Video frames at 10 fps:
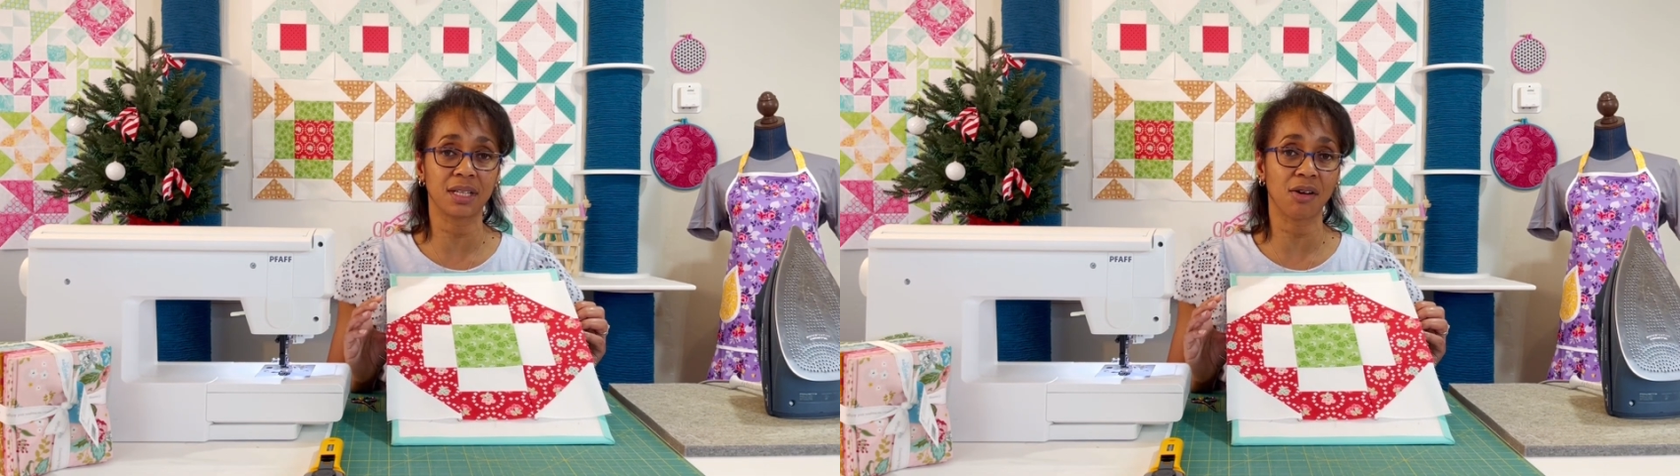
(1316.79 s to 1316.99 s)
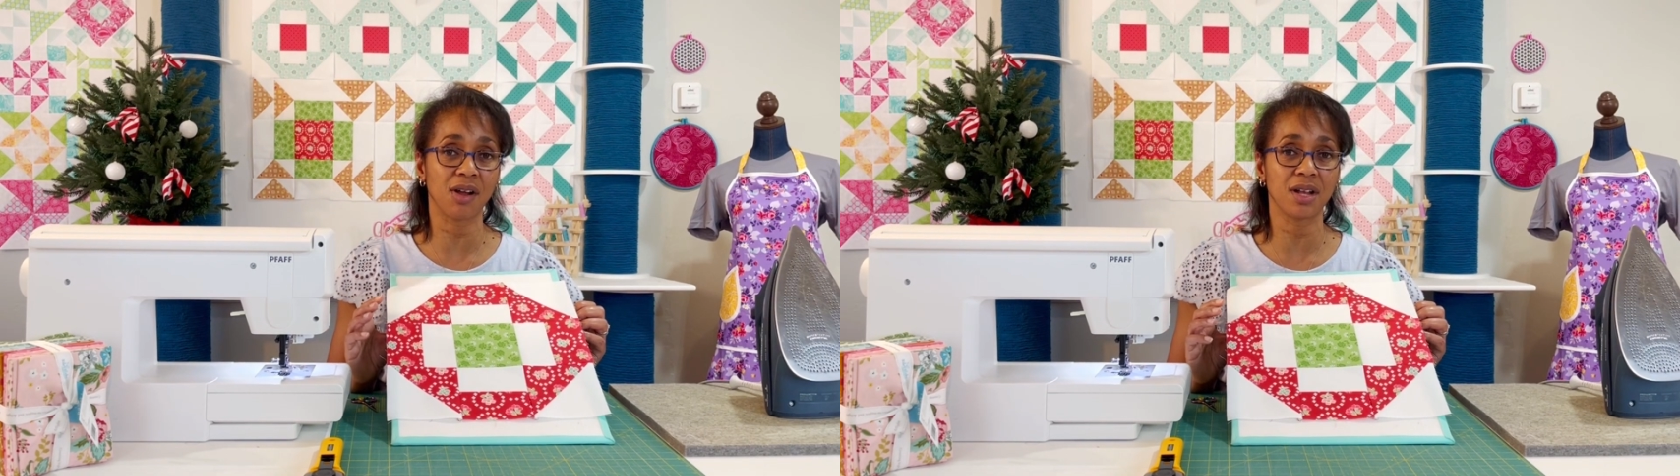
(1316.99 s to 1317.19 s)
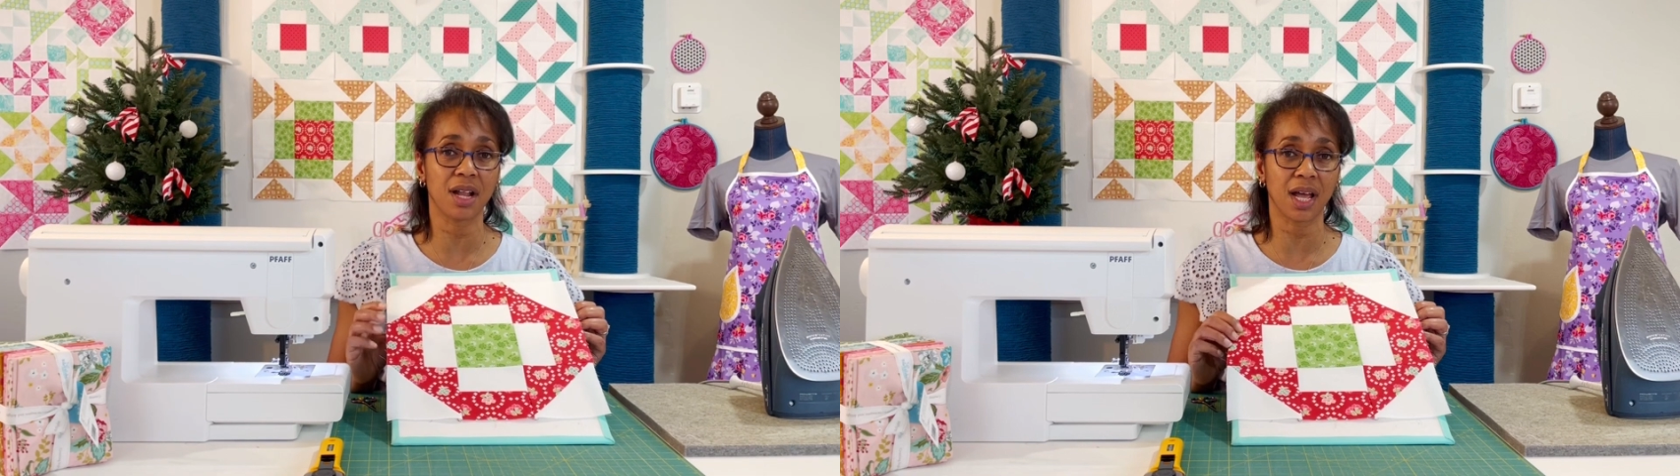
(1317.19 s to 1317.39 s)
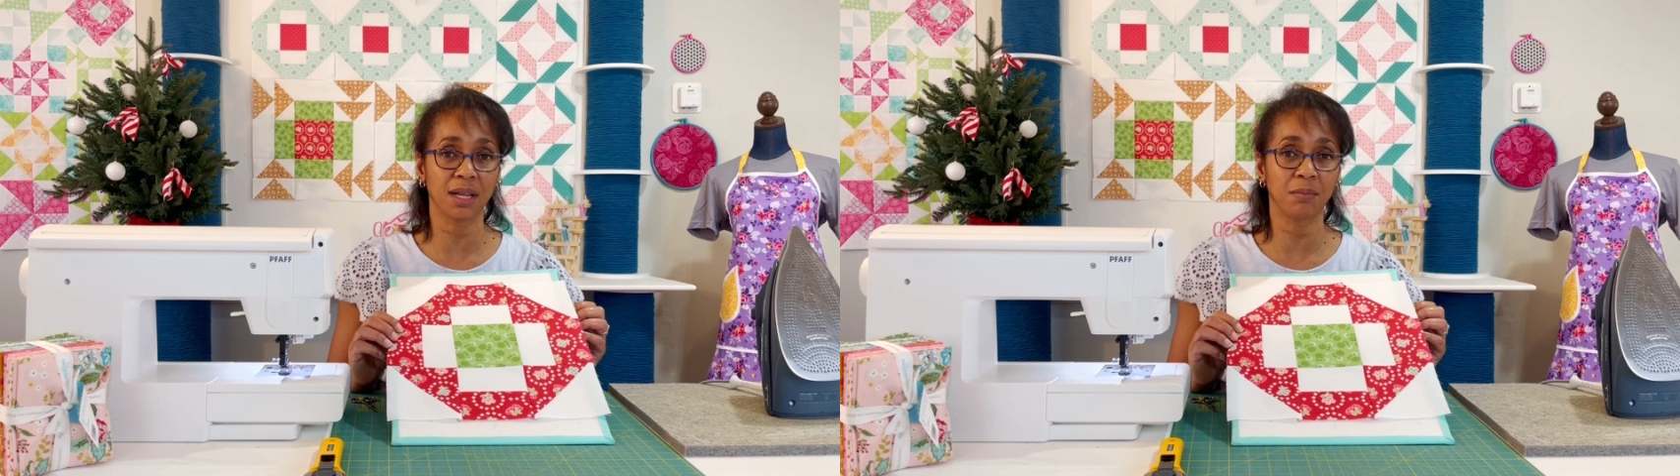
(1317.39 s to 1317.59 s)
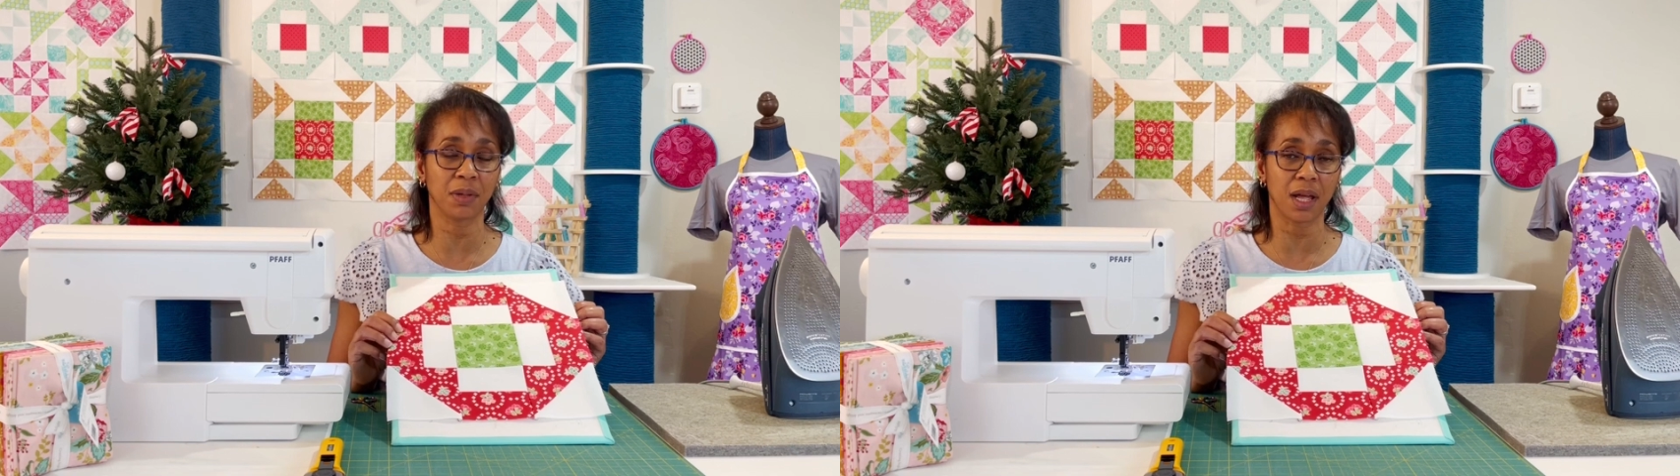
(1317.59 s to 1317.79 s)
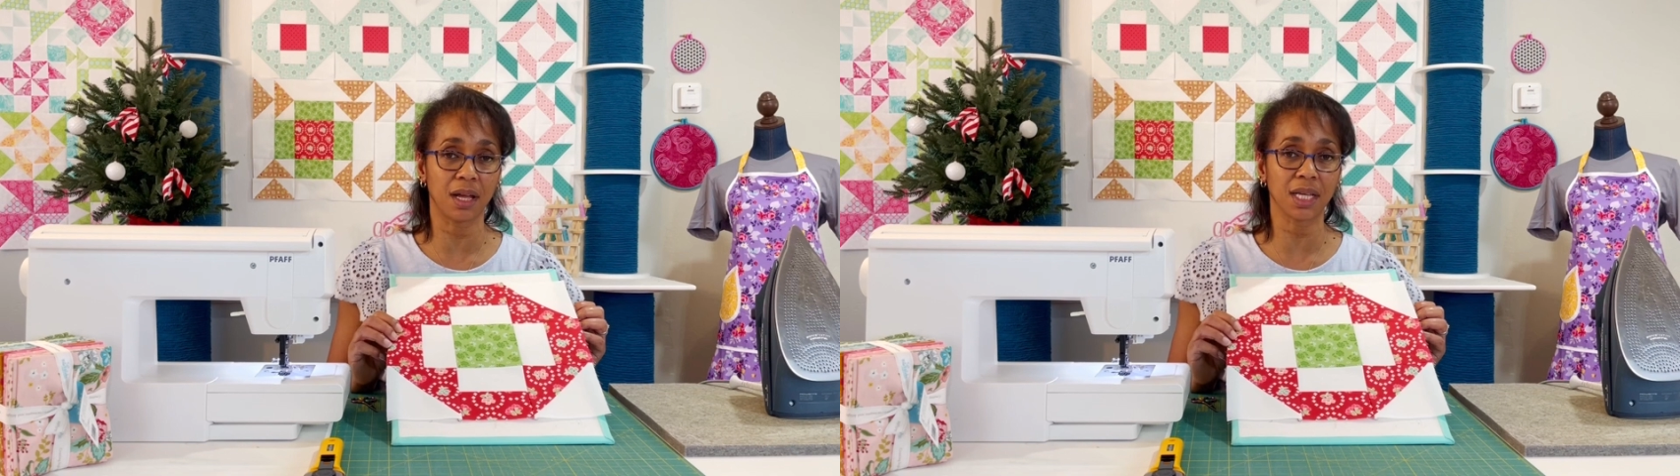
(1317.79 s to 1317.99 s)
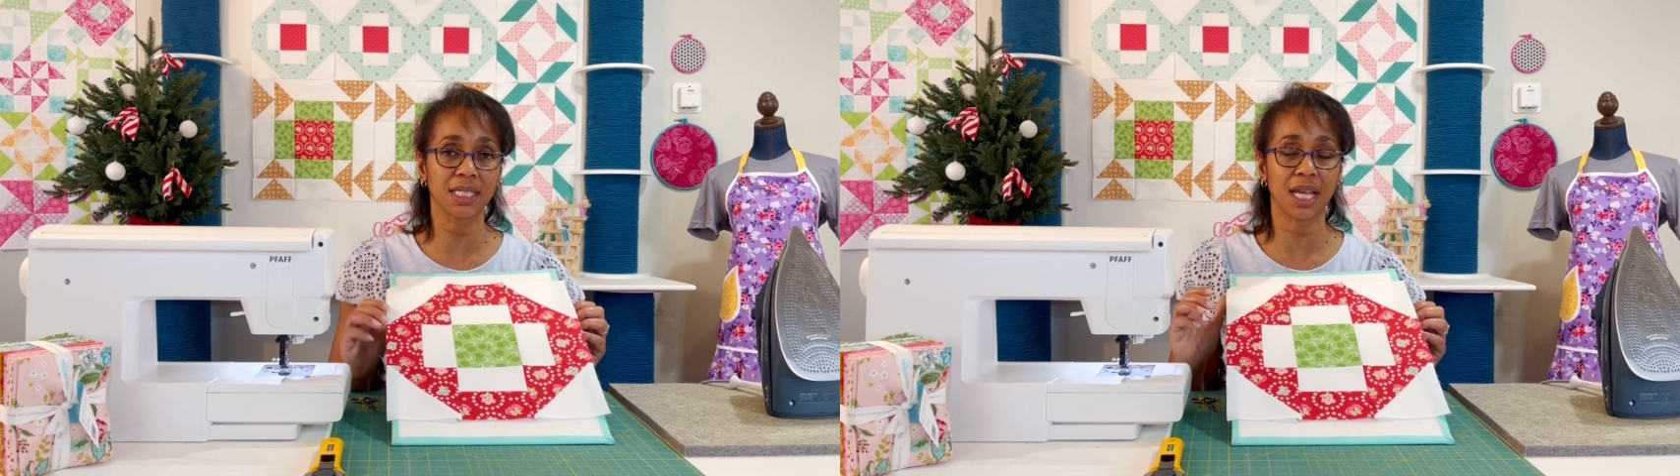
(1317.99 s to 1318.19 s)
There are 9 blocks,